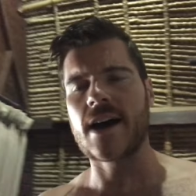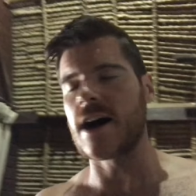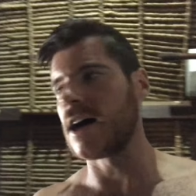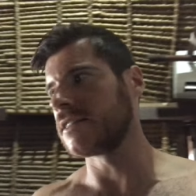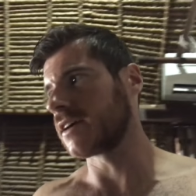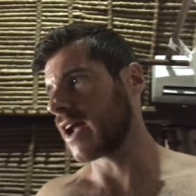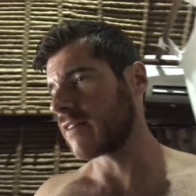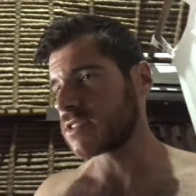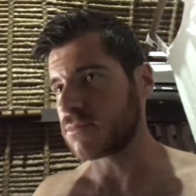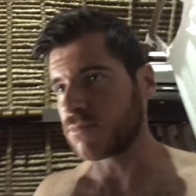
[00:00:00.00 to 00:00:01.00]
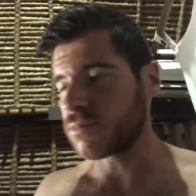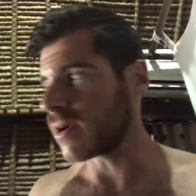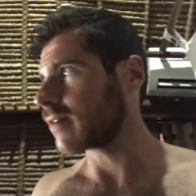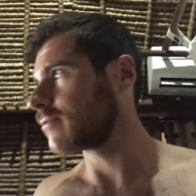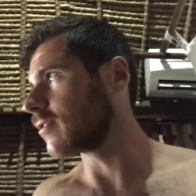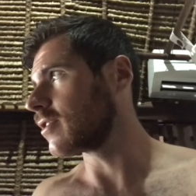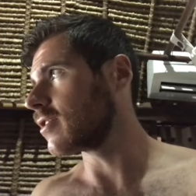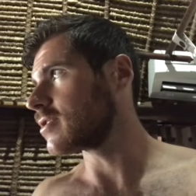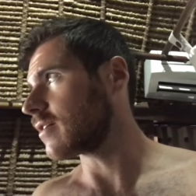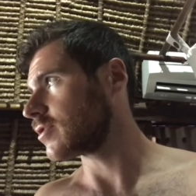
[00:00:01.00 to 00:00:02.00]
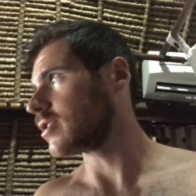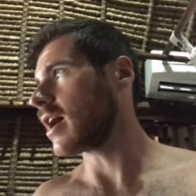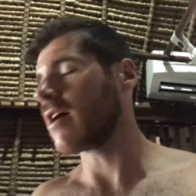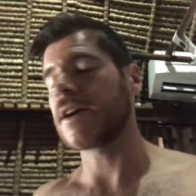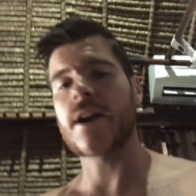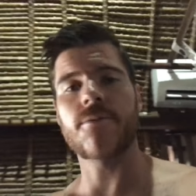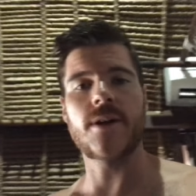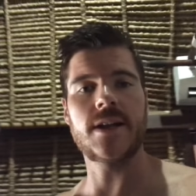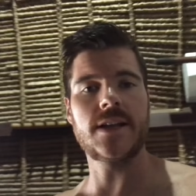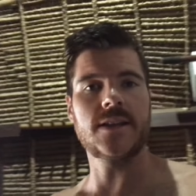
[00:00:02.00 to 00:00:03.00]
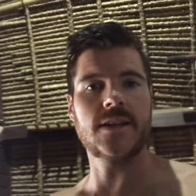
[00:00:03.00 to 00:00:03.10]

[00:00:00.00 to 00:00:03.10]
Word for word: Uh, and they're gonna have some breakfast, have a shower, get ready.